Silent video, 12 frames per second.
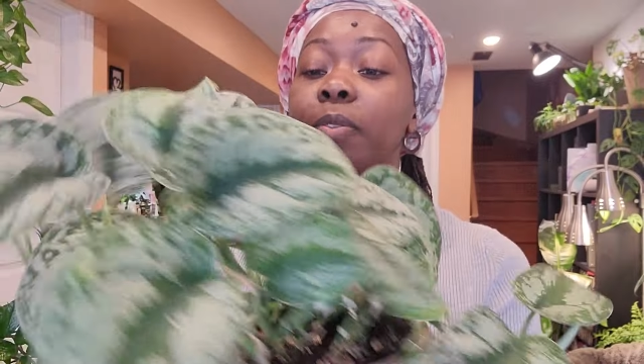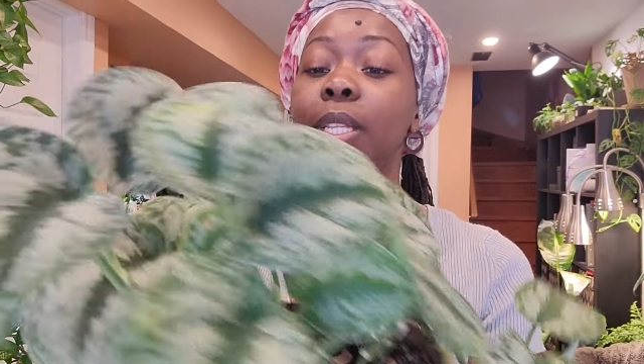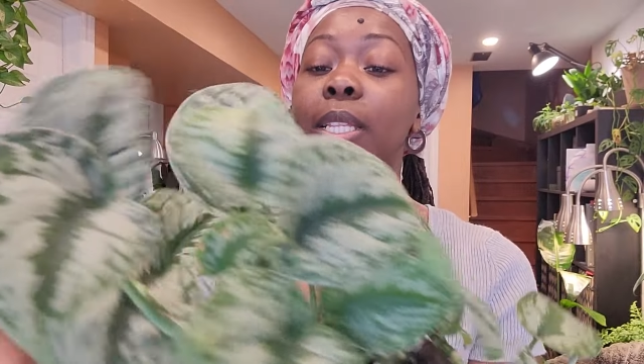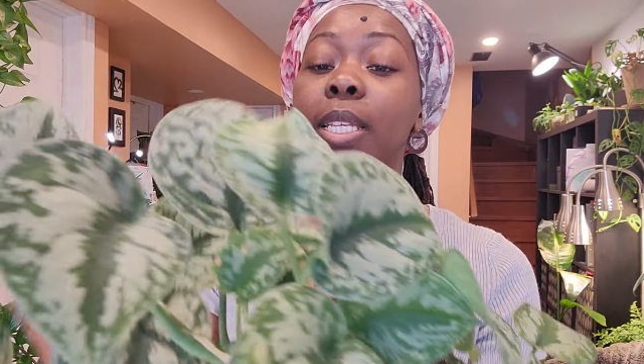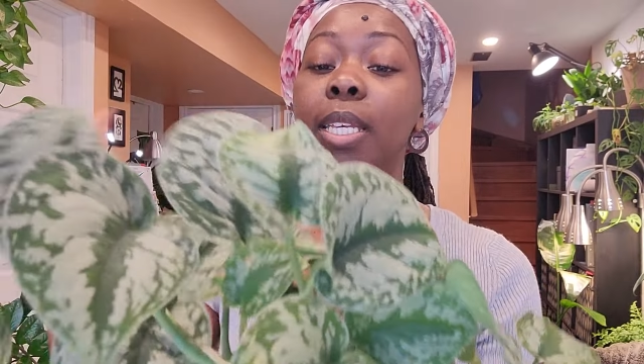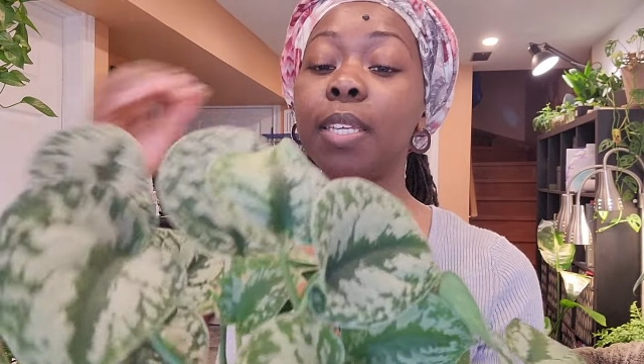of
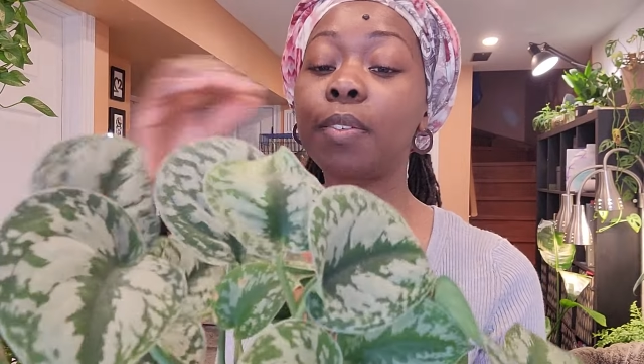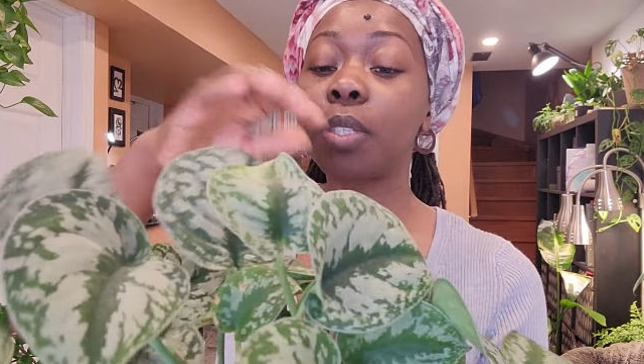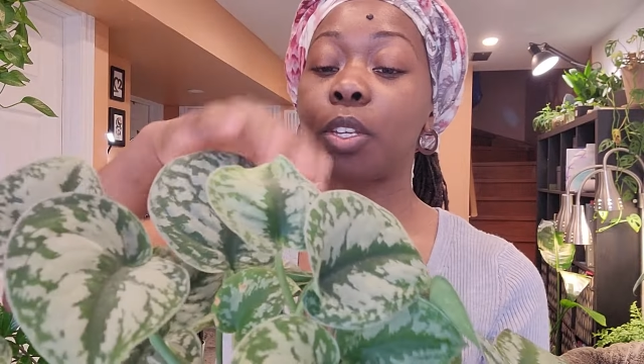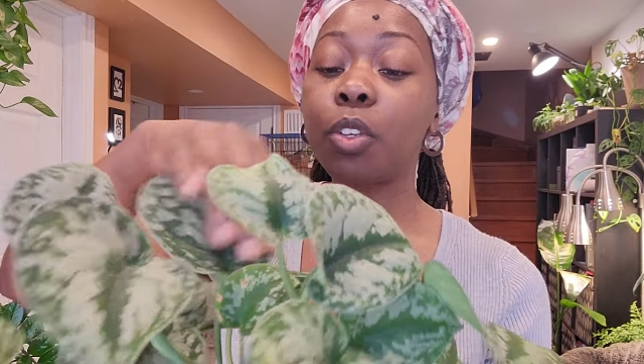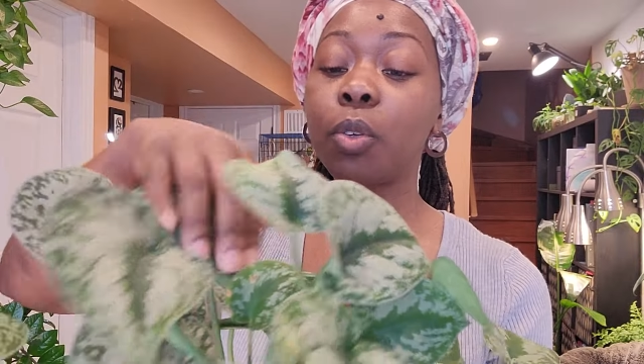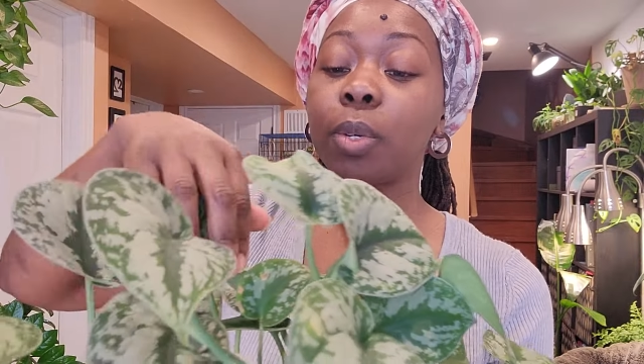the leaves,
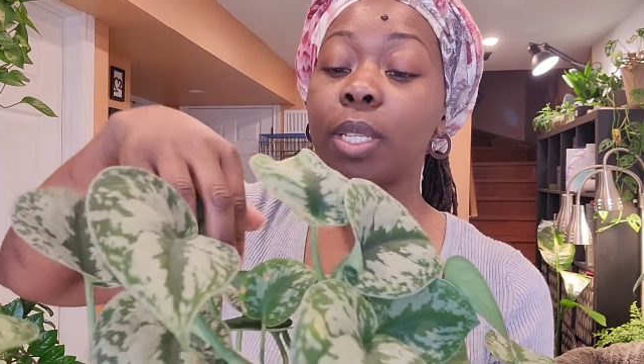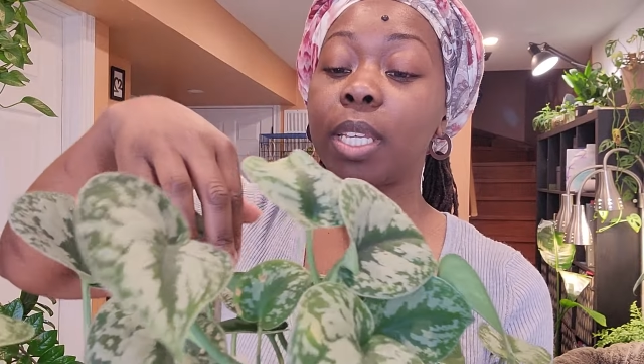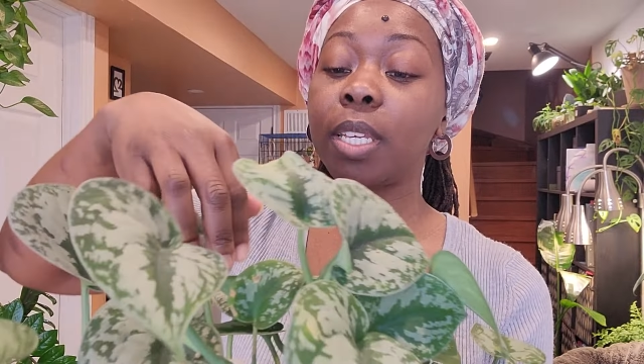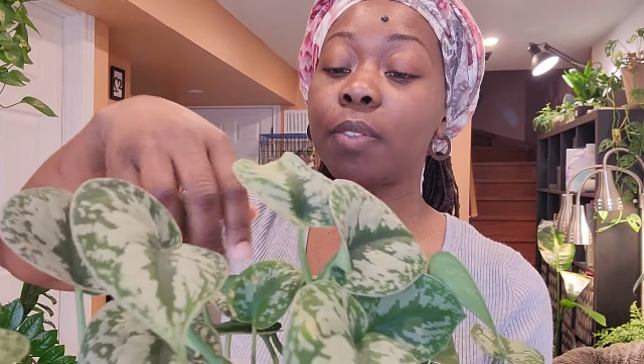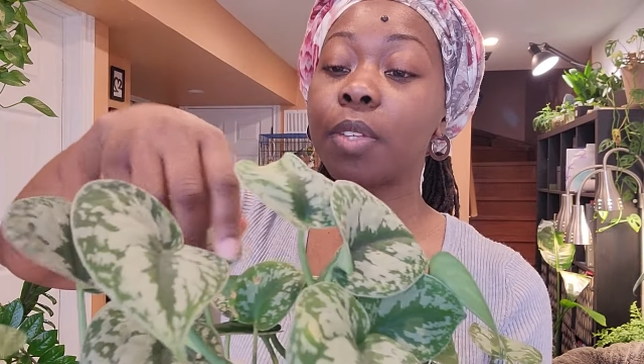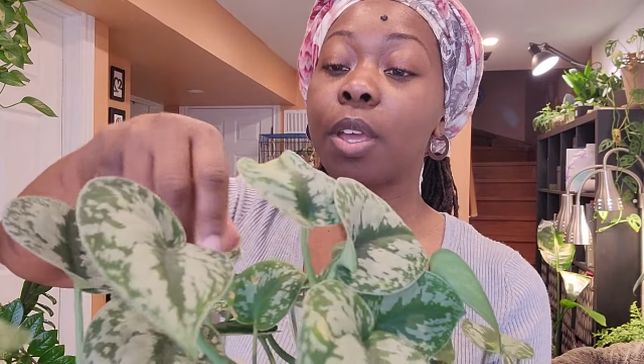the newer
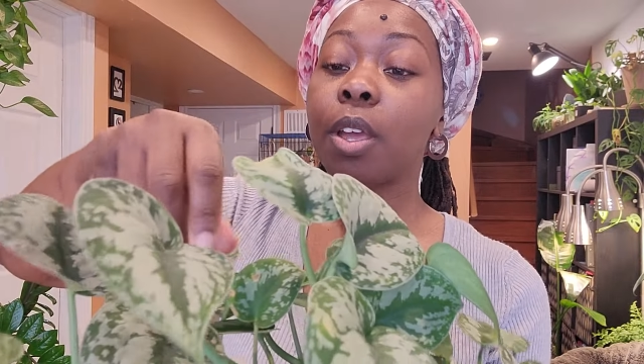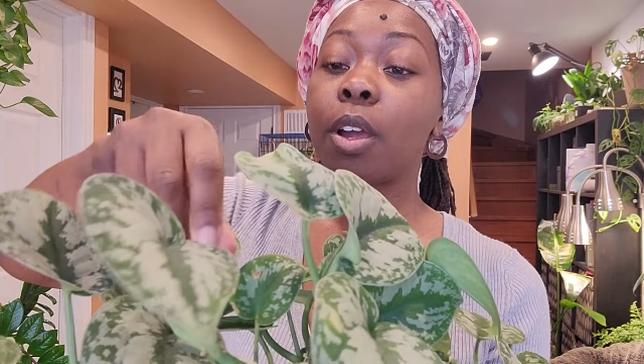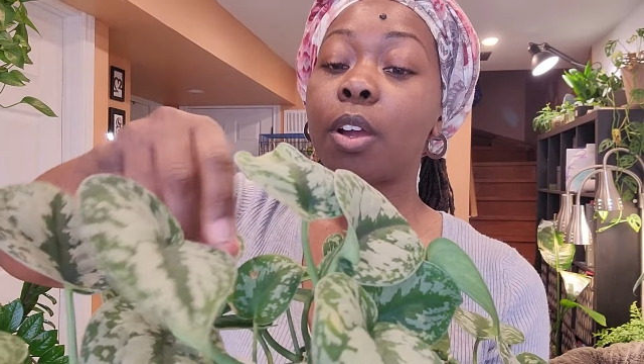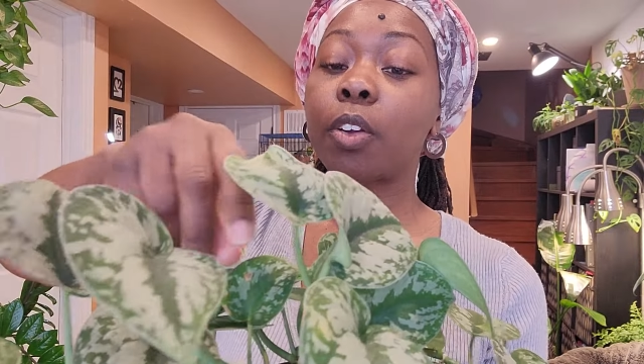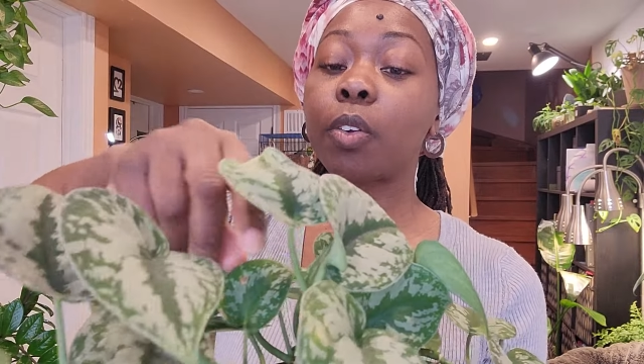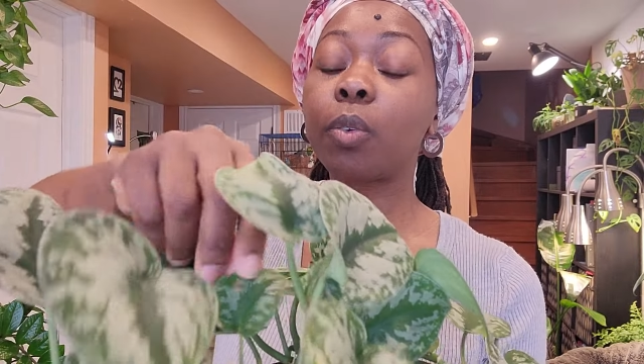leaves,
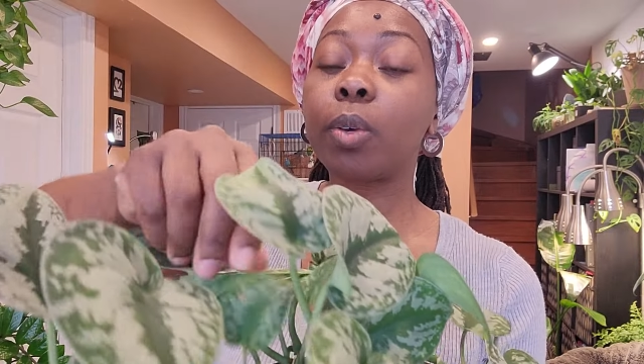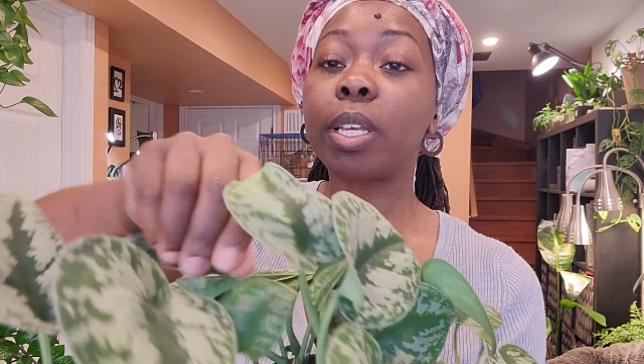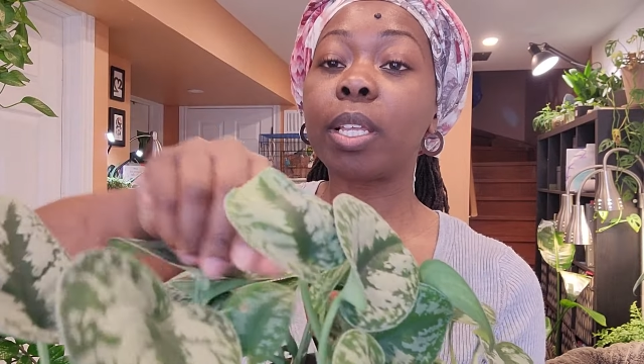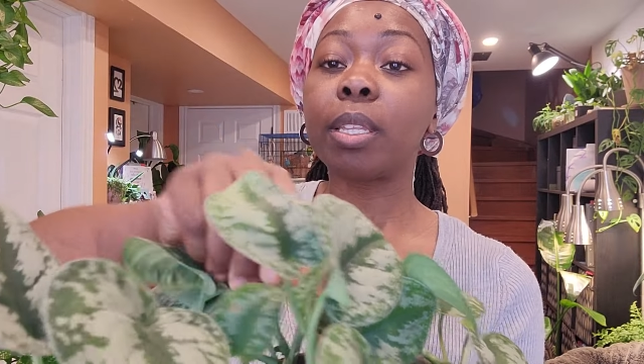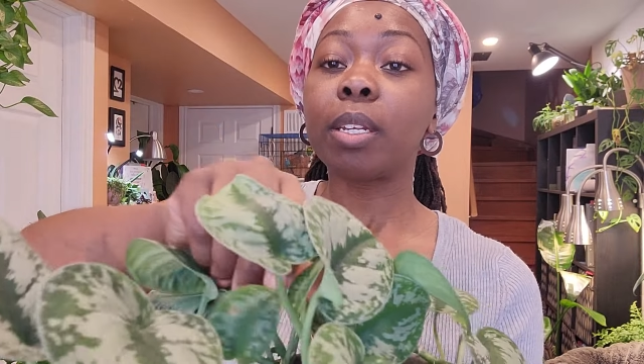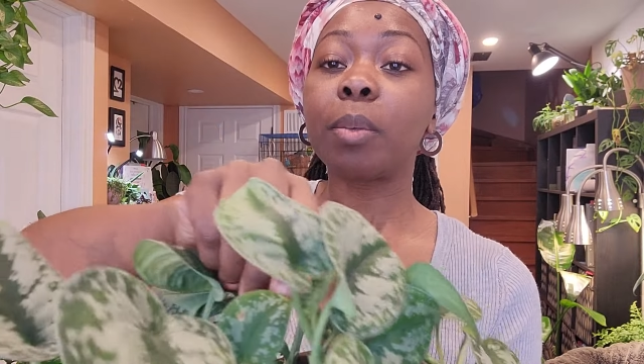are
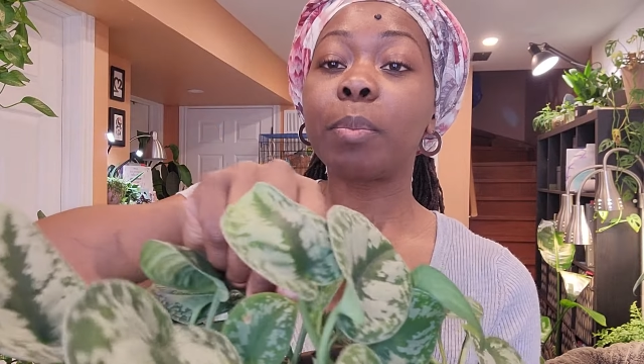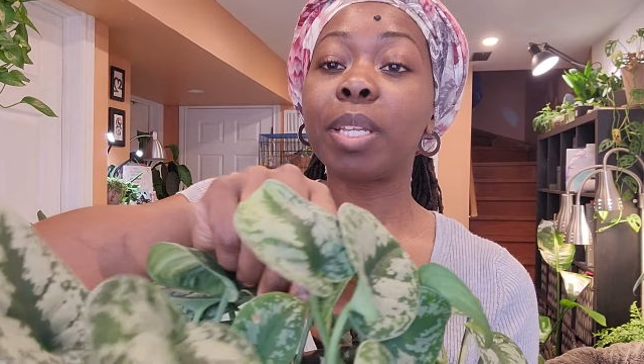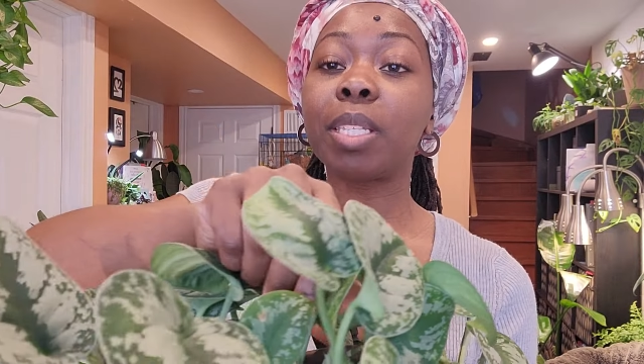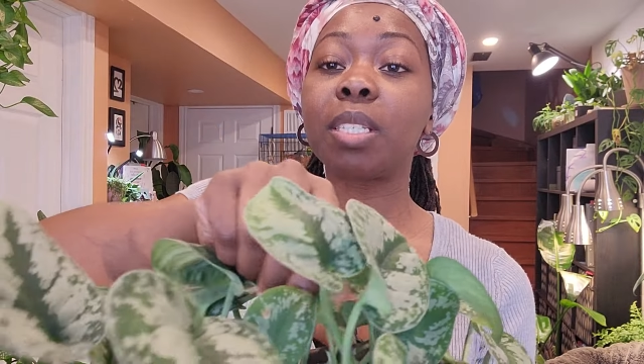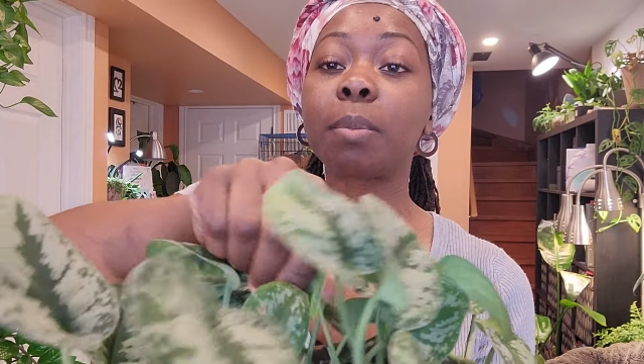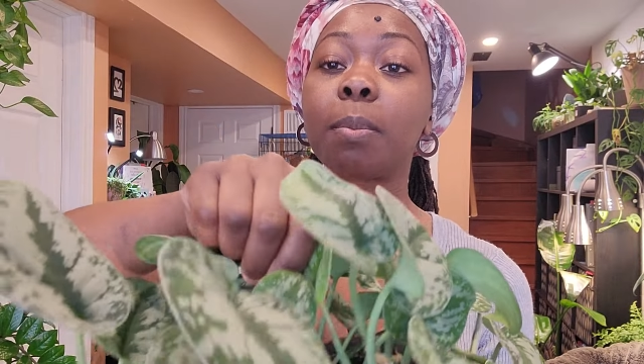growing a little
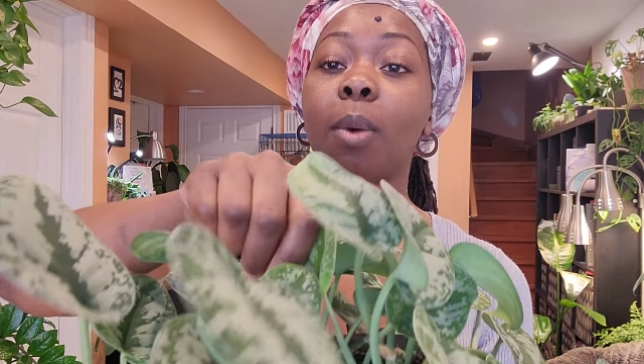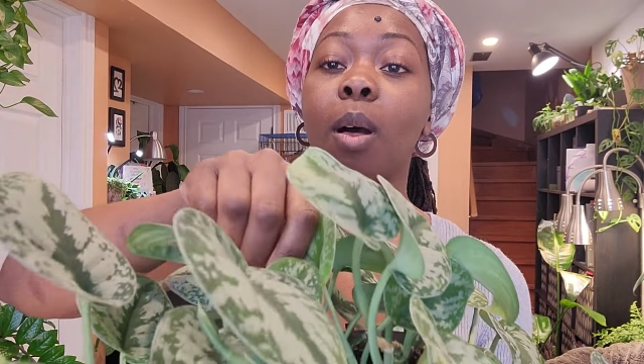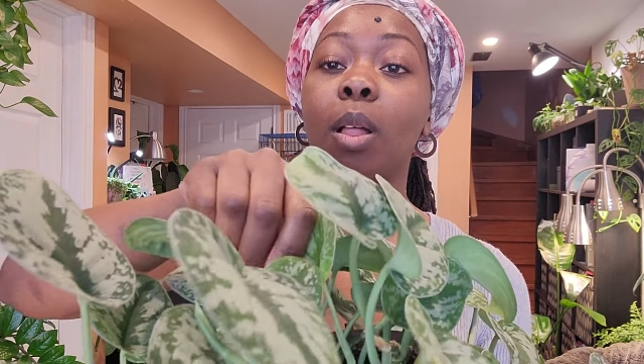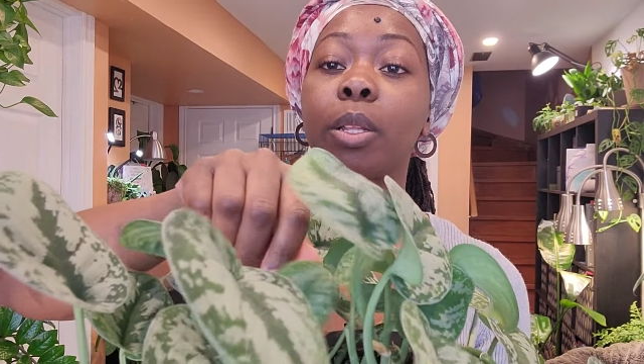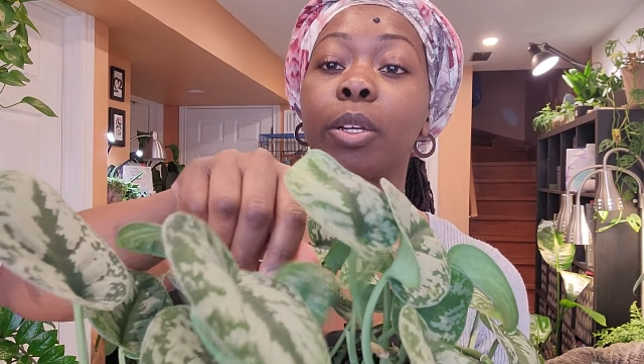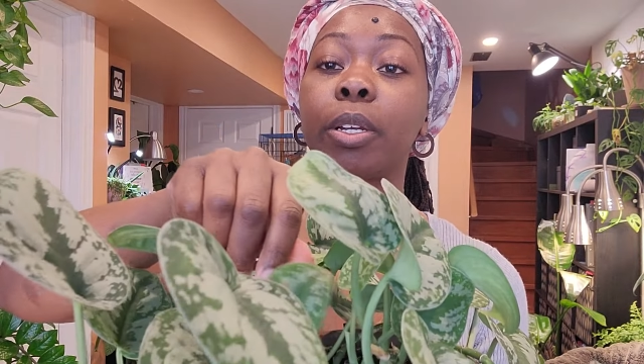bit
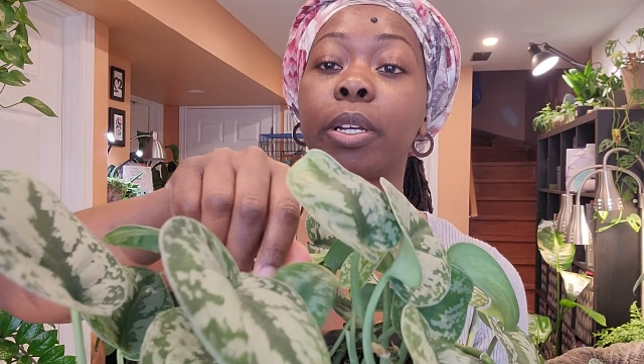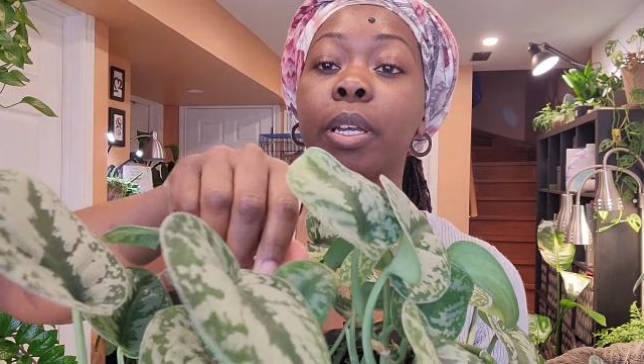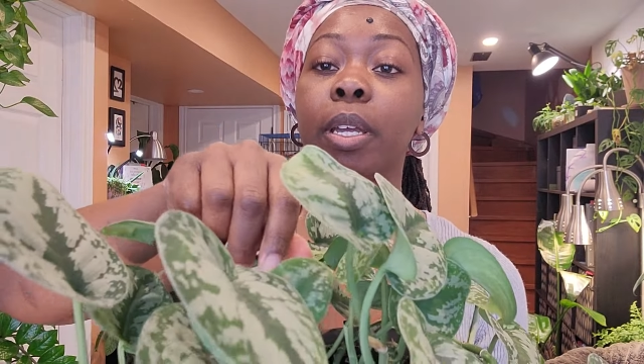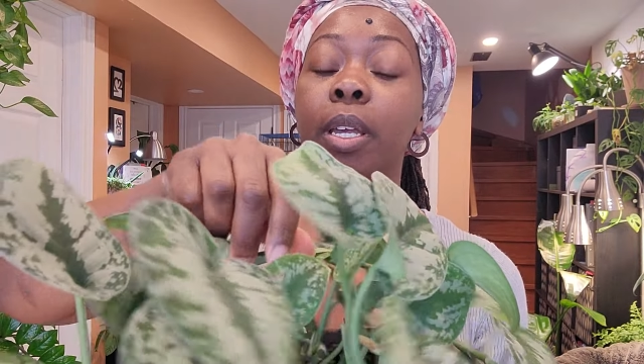smaller,